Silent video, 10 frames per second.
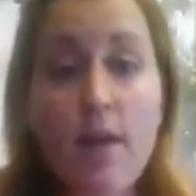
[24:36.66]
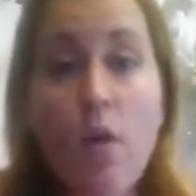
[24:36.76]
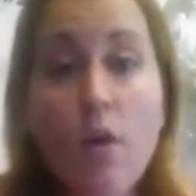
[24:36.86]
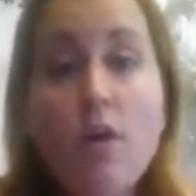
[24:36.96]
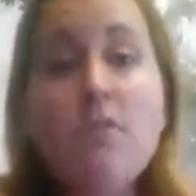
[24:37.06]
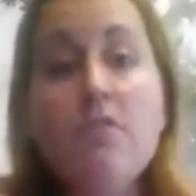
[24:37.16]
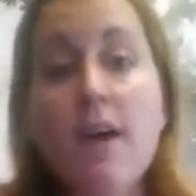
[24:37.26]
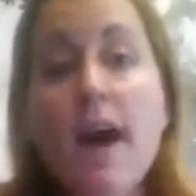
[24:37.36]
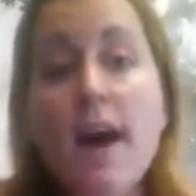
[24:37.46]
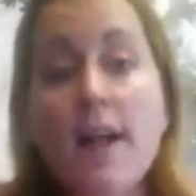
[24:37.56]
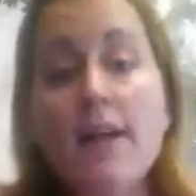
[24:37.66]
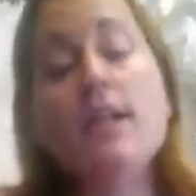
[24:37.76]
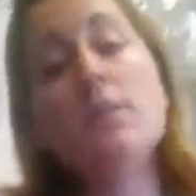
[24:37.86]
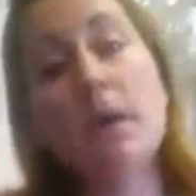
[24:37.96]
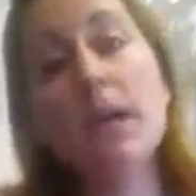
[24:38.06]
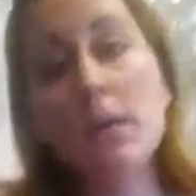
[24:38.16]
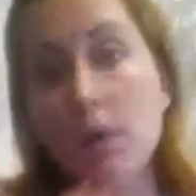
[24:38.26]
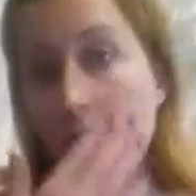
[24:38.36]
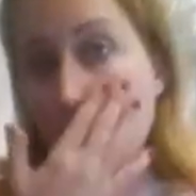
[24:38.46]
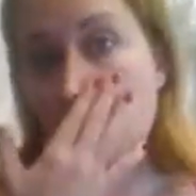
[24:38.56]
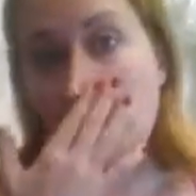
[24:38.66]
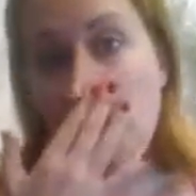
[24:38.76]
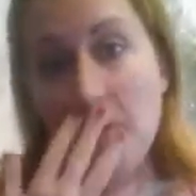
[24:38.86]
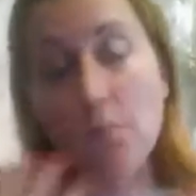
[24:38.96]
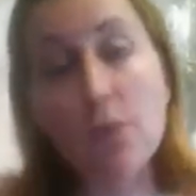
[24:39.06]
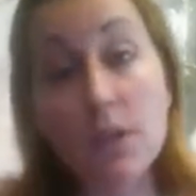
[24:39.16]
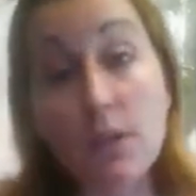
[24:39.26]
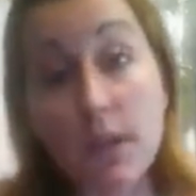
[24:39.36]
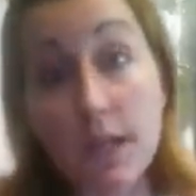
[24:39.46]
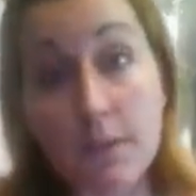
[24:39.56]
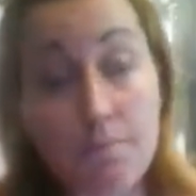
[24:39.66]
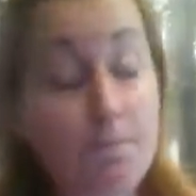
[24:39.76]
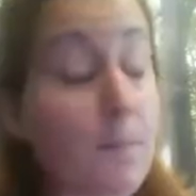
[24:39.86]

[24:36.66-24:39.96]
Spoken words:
all of that is making me pretty unique.